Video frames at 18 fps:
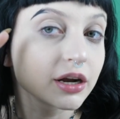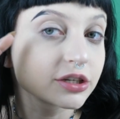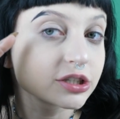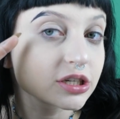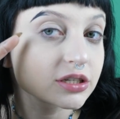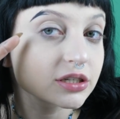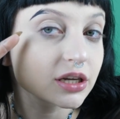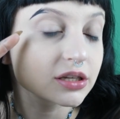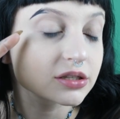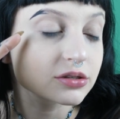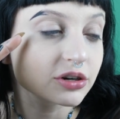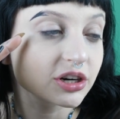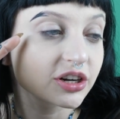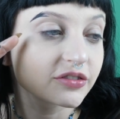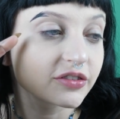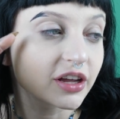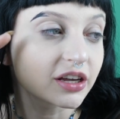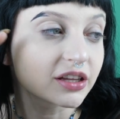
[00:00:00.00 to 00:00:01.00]
I just get sort
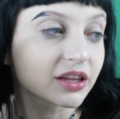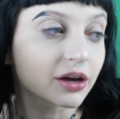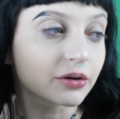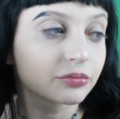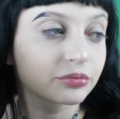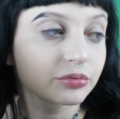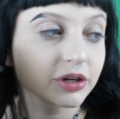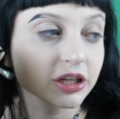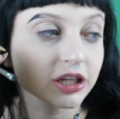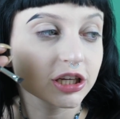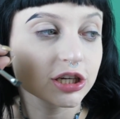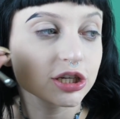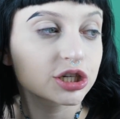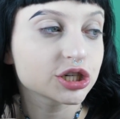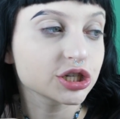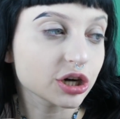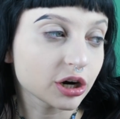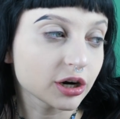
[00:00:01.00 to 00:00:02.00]
of like that really
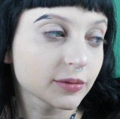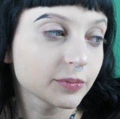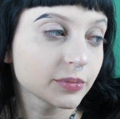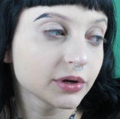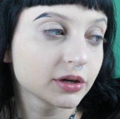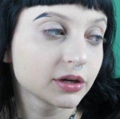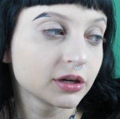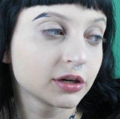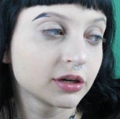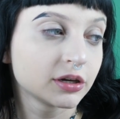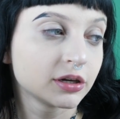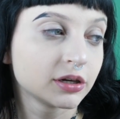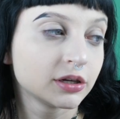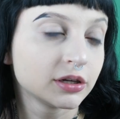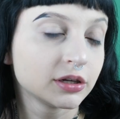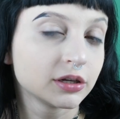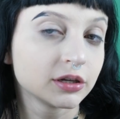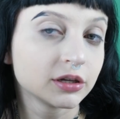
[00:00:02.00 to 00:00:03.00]
sharp
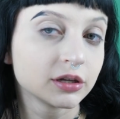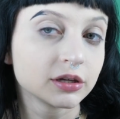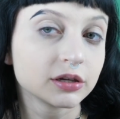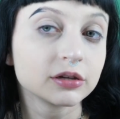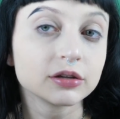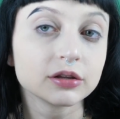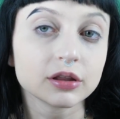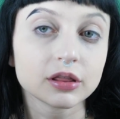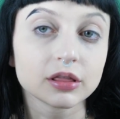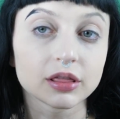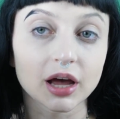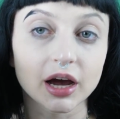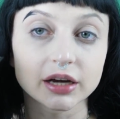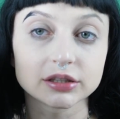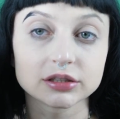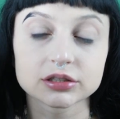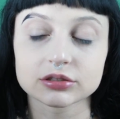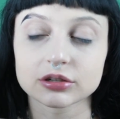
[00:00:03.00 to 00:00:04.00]

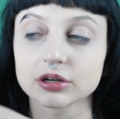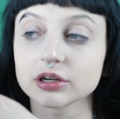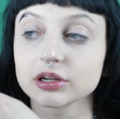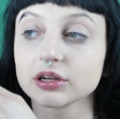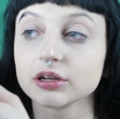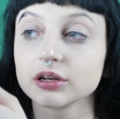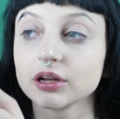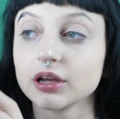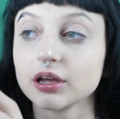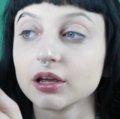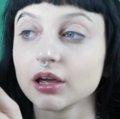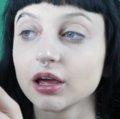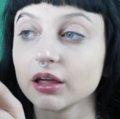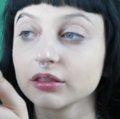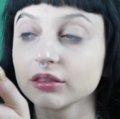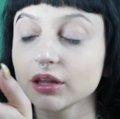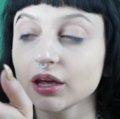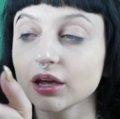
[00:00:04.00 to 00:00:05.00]
line started.
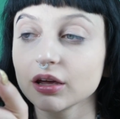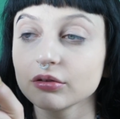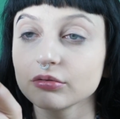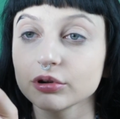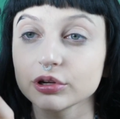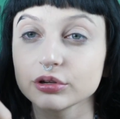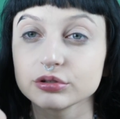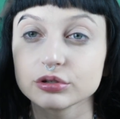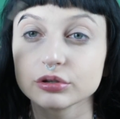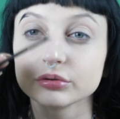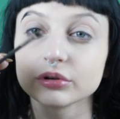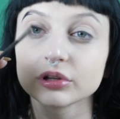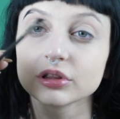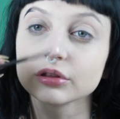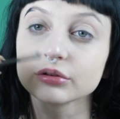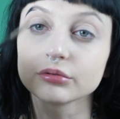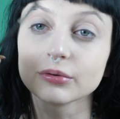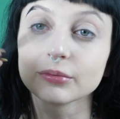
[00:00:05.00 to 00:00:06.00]
And then what you do
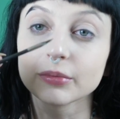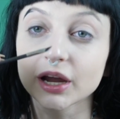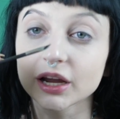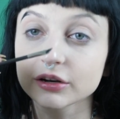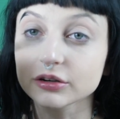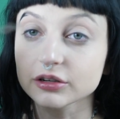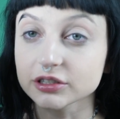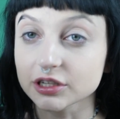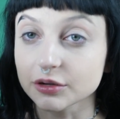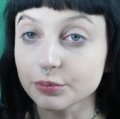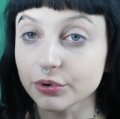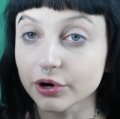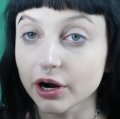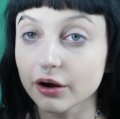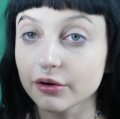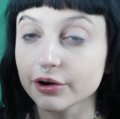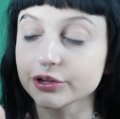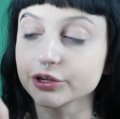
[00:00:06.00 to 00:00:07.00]
with the remainder
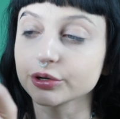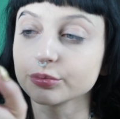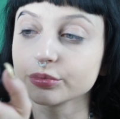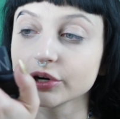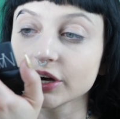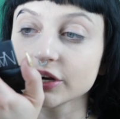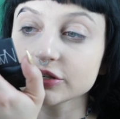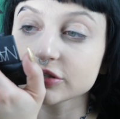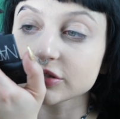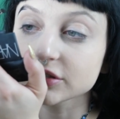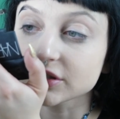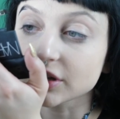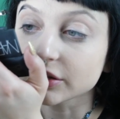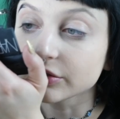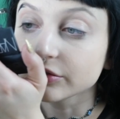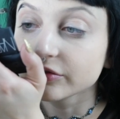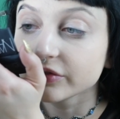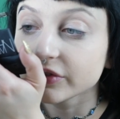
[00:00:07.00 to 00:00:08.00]
Dipbrow on your brush is
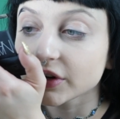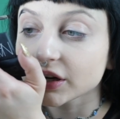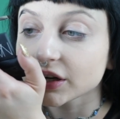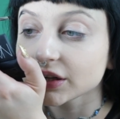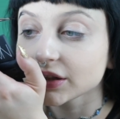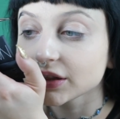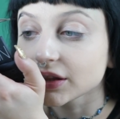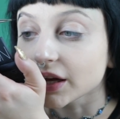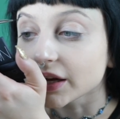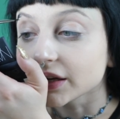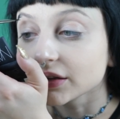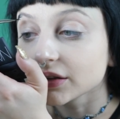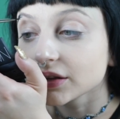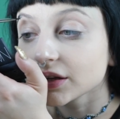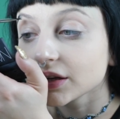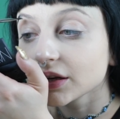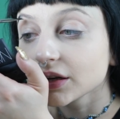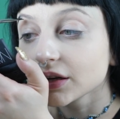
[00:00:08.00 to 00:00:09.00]
that you very
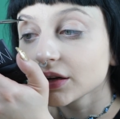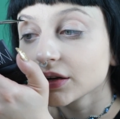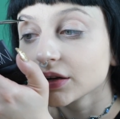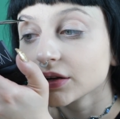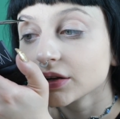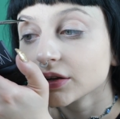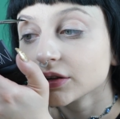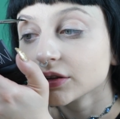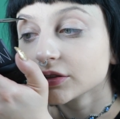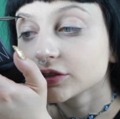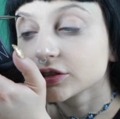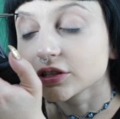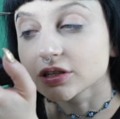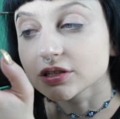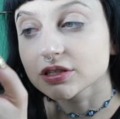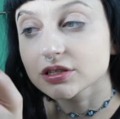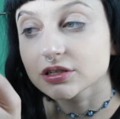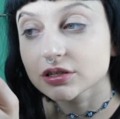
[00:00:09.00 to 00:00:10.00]
lightly
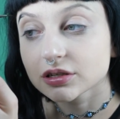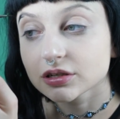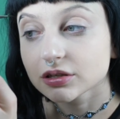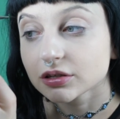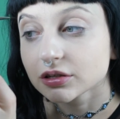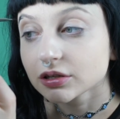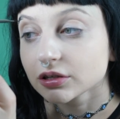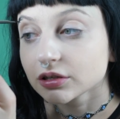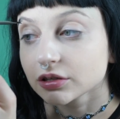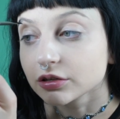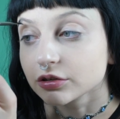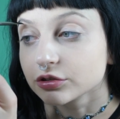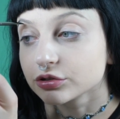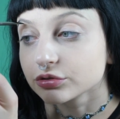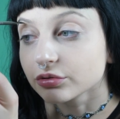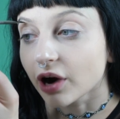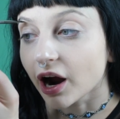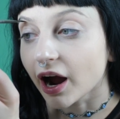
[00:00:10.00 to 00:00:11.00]
just, you
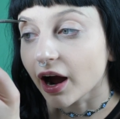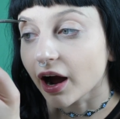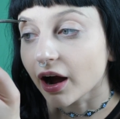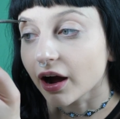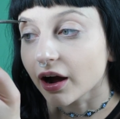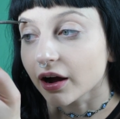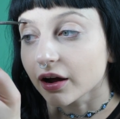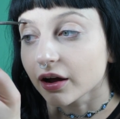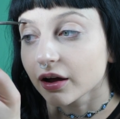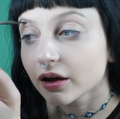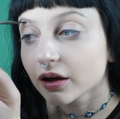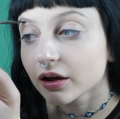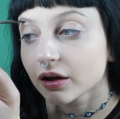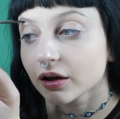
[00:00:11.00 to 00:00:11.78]
drag